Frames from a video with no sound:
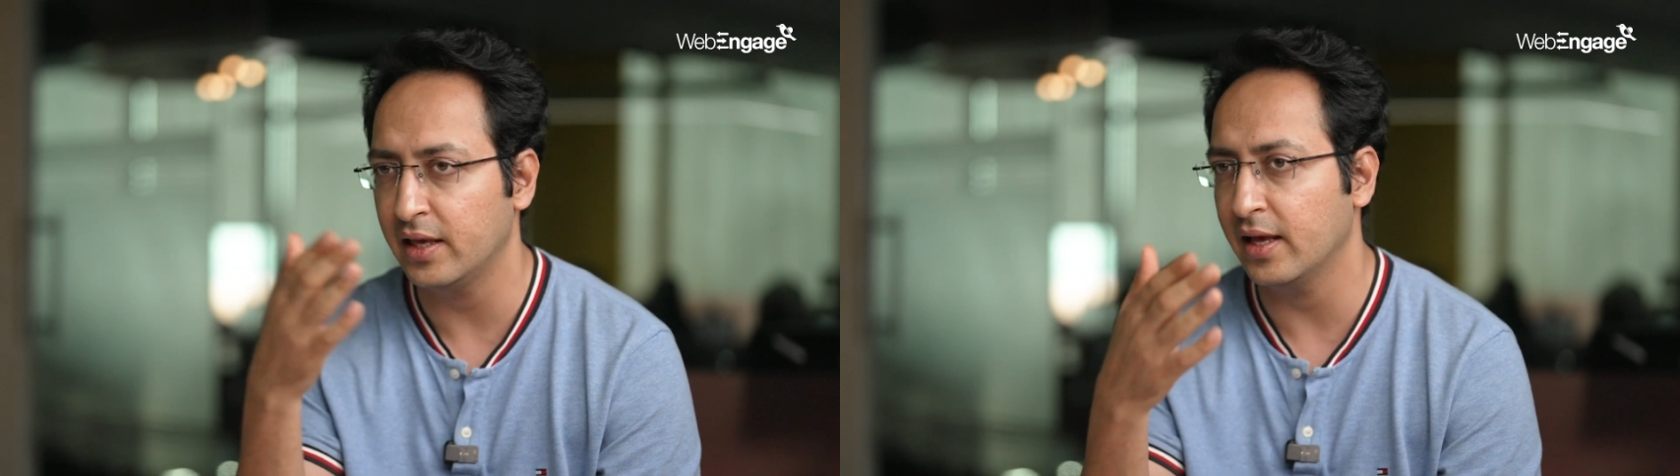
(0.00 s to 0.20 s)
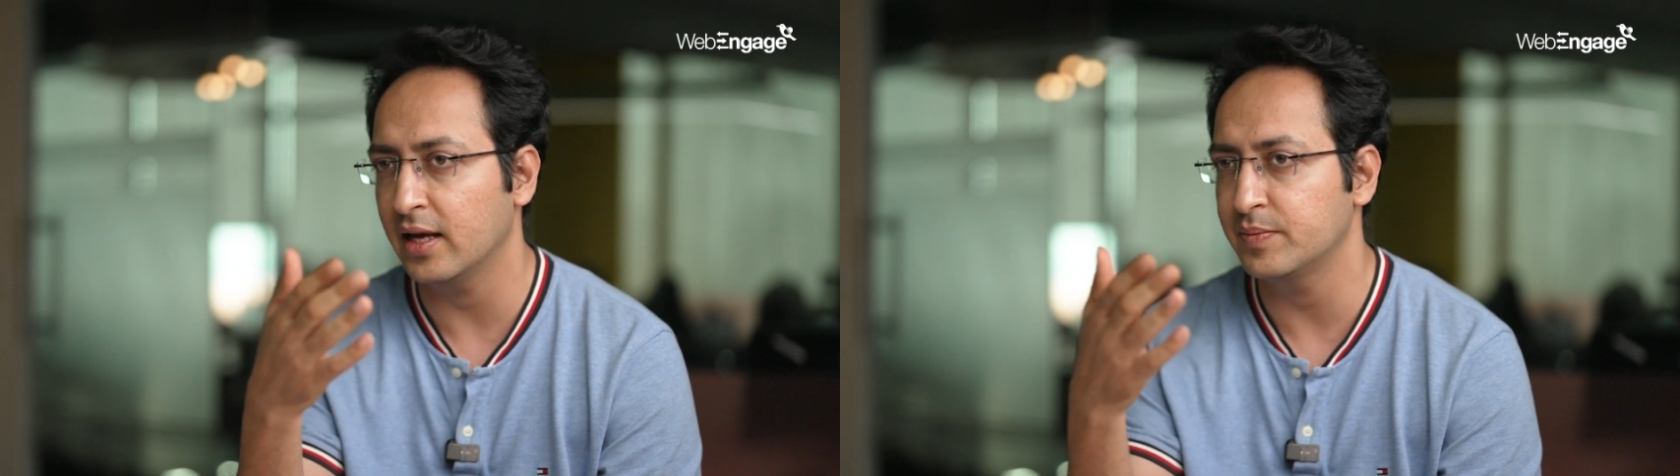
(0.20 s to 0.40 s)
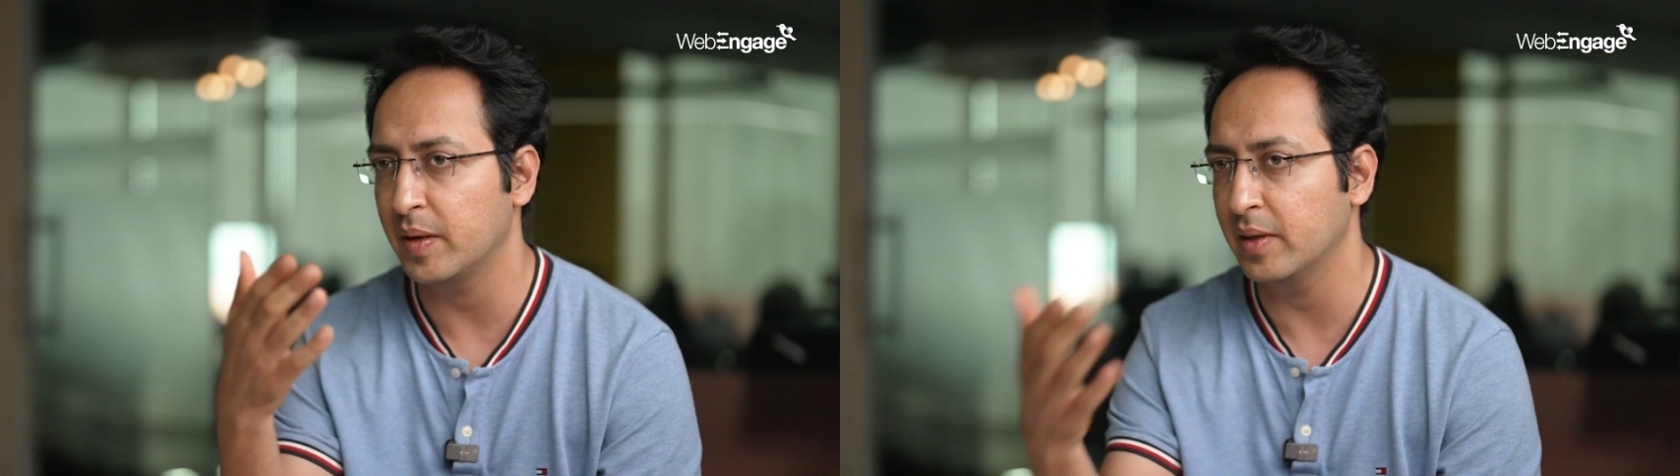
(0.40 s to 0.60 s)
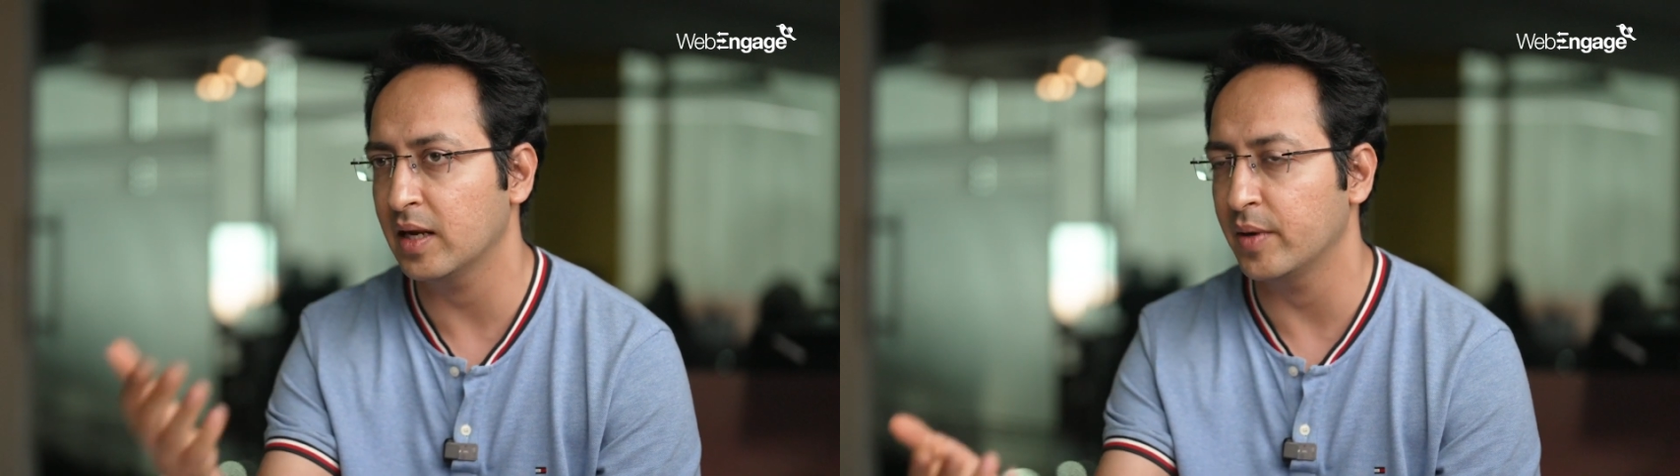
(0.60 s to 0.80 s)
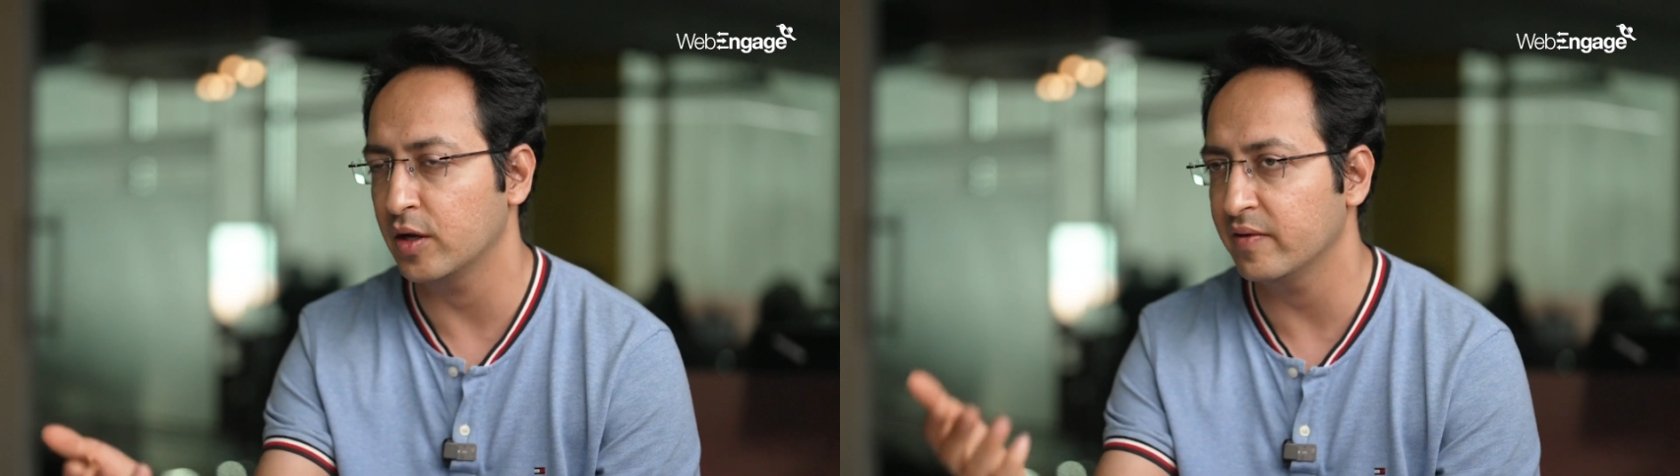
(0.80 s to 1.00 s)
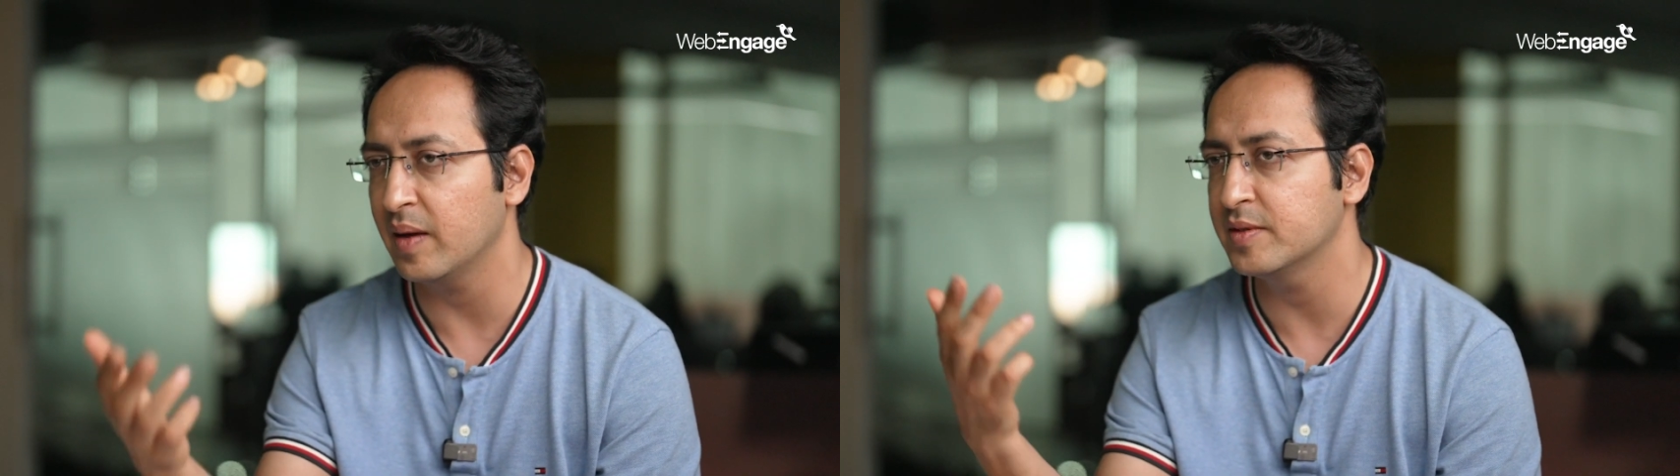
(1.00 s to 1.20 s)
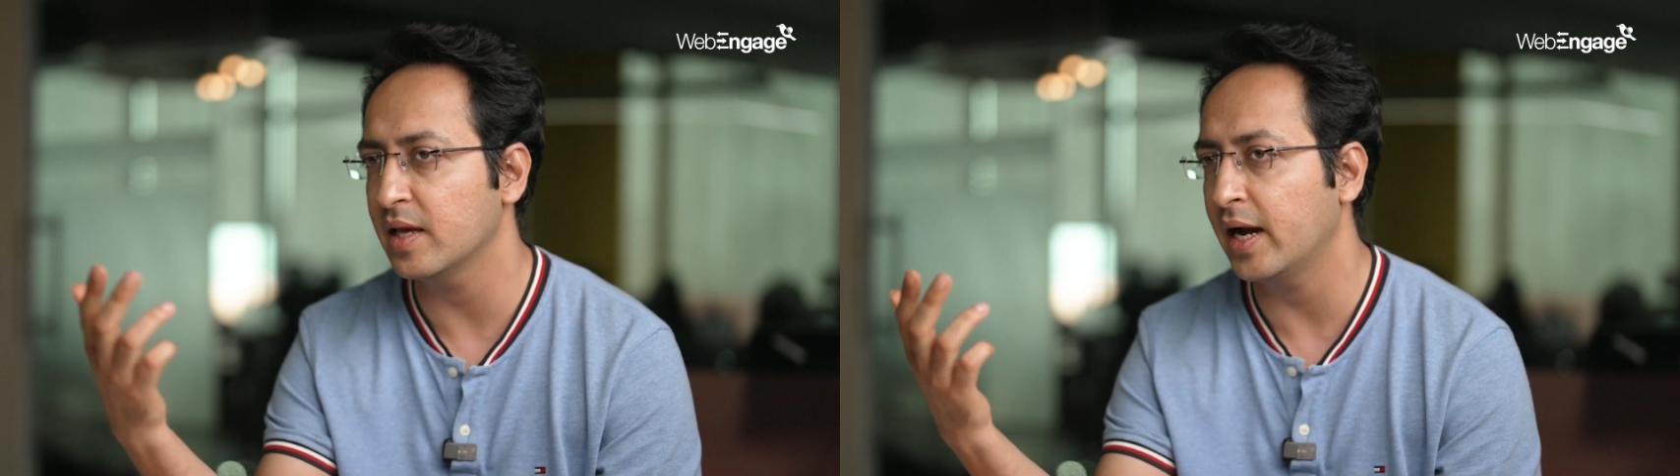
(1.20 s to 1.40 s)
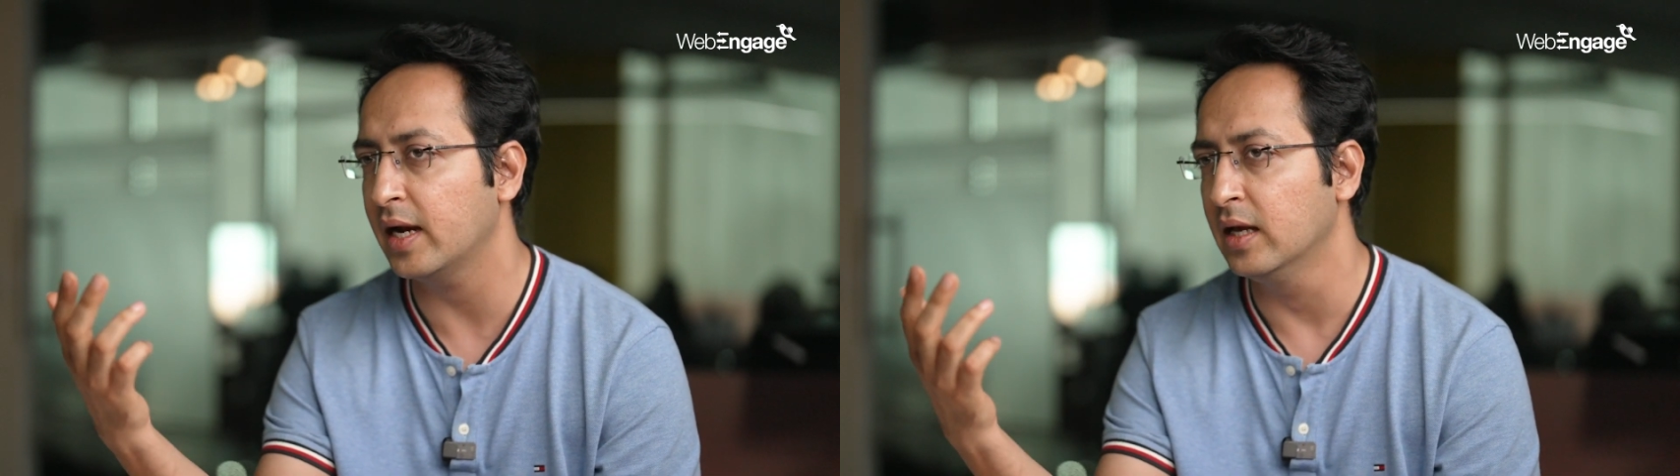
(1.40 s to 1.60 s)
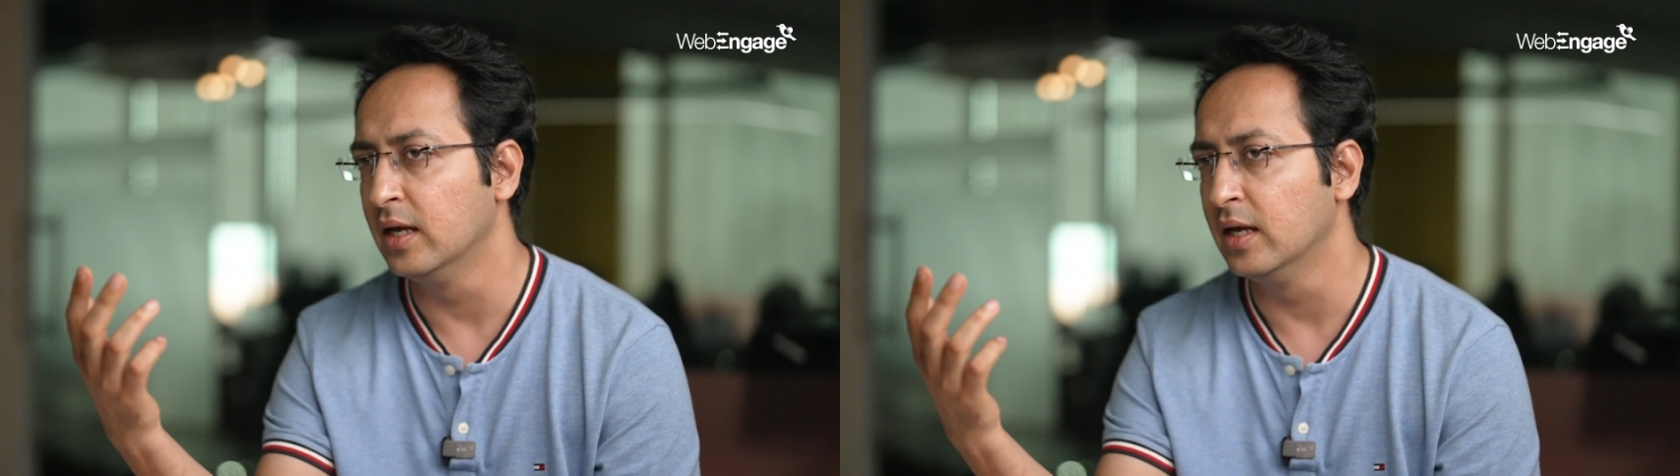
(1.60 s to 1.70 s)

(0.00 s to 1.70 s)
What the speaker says: he has people coming to the website,